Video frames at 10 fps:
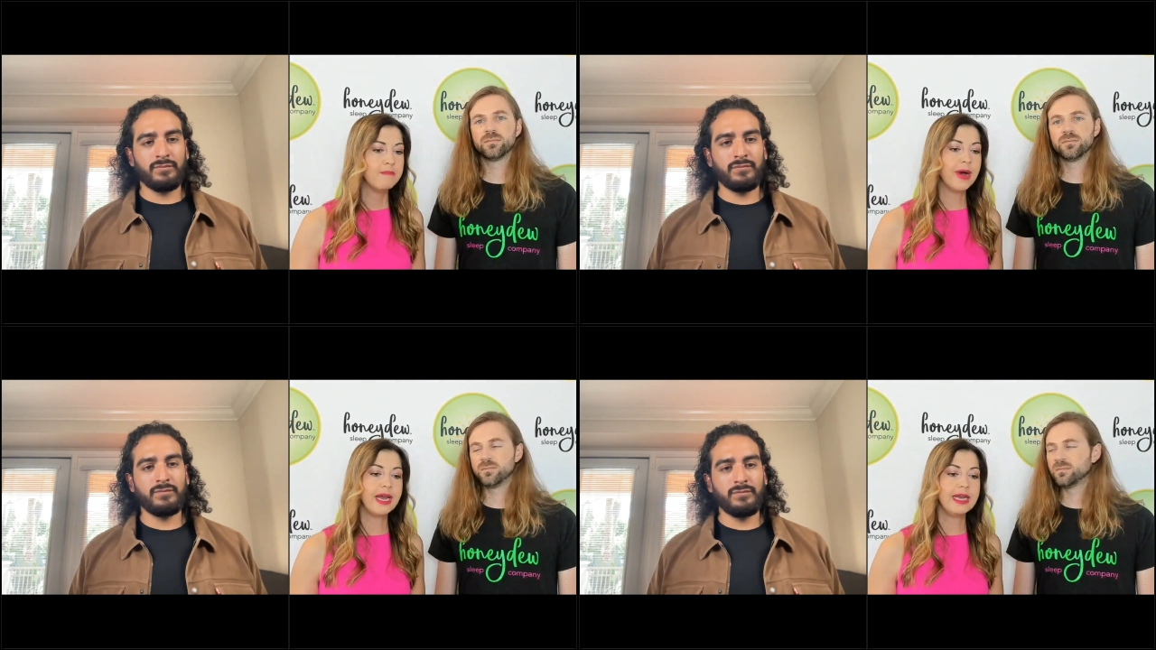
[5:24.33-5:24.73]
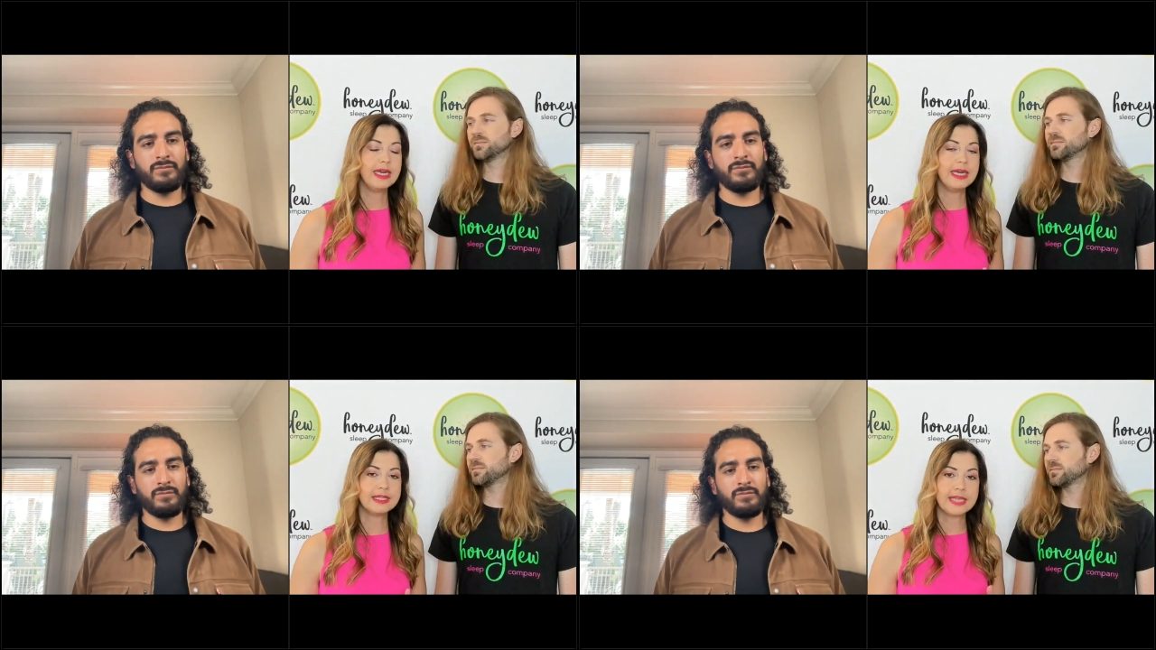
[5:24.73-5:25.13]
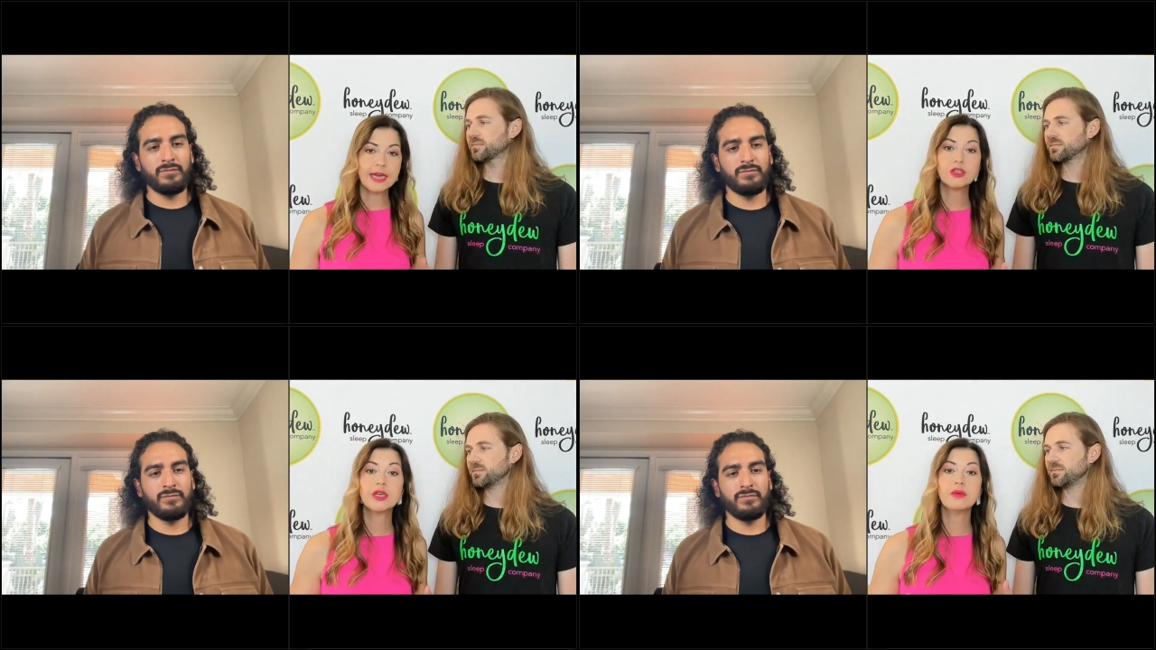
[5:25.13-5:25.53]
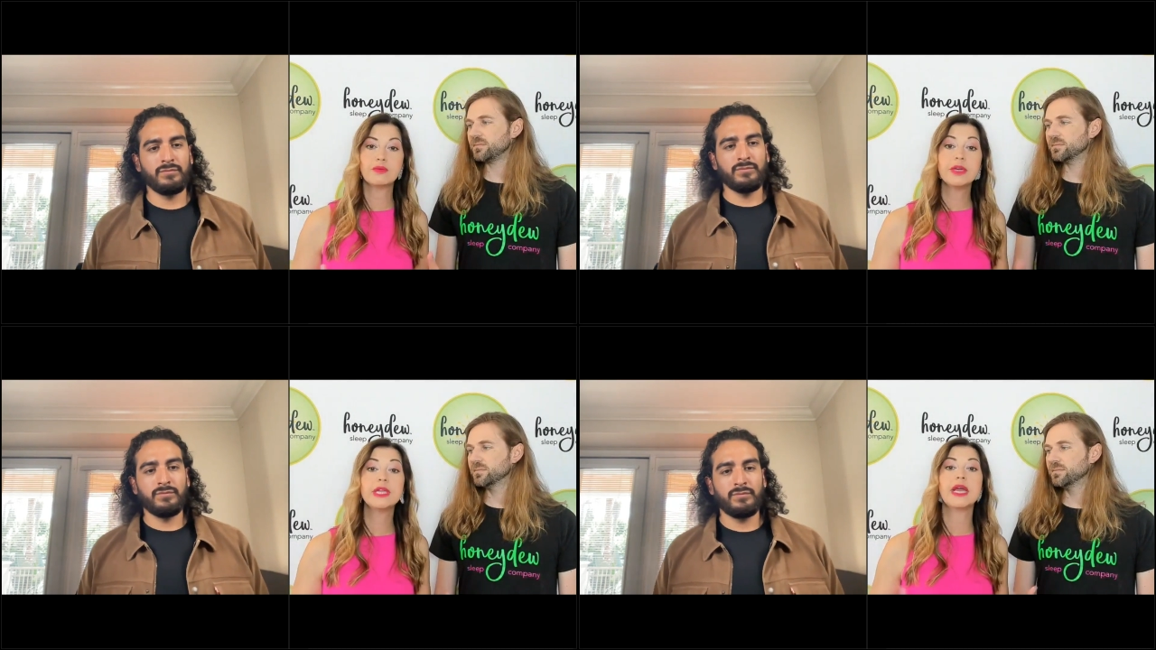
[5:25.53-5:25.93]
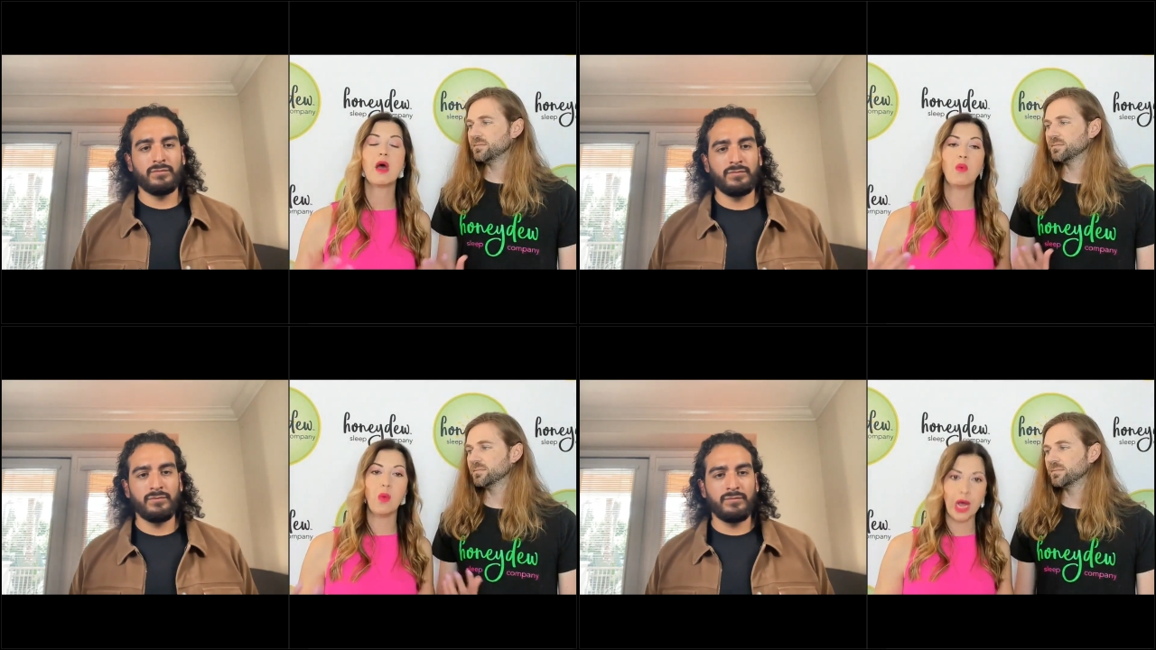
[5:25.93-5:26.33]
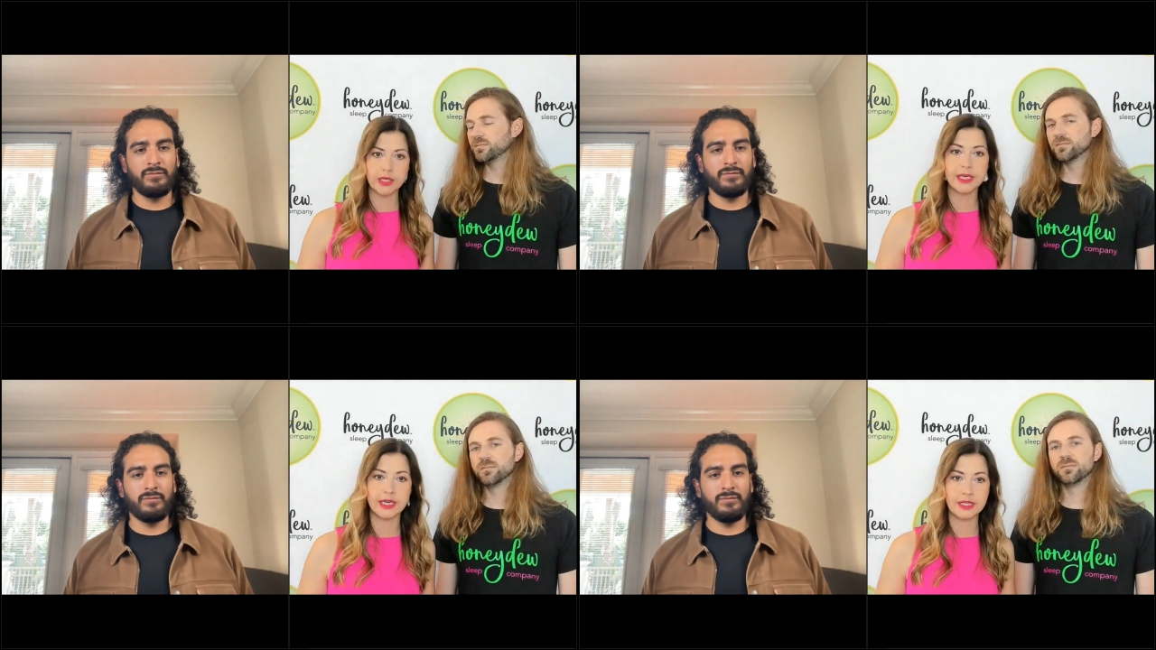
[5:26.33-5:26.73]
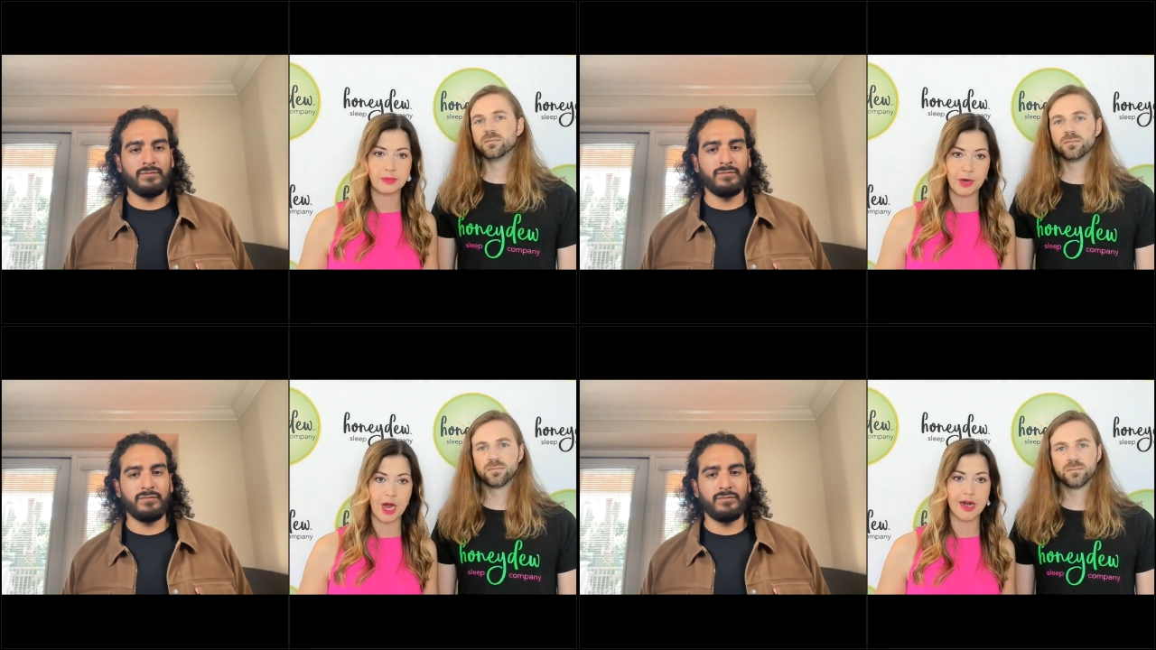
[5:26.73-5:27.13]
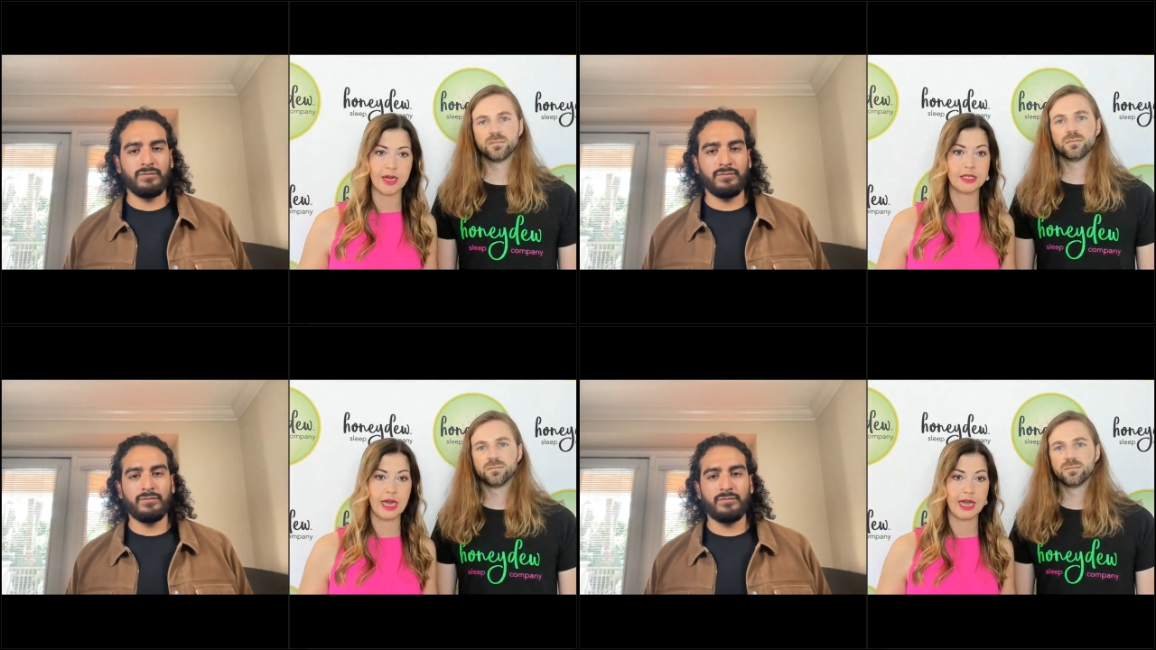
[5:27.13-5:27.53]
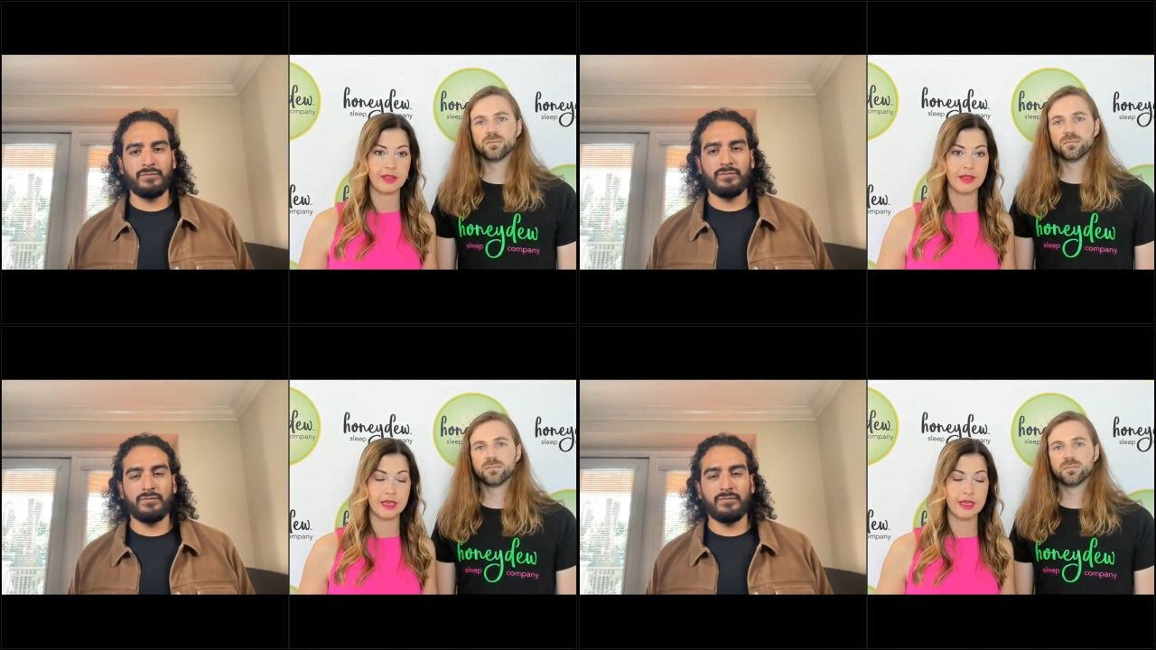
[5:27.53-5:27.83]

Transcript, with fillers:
Speaker 1: but it's actually really a wellness product at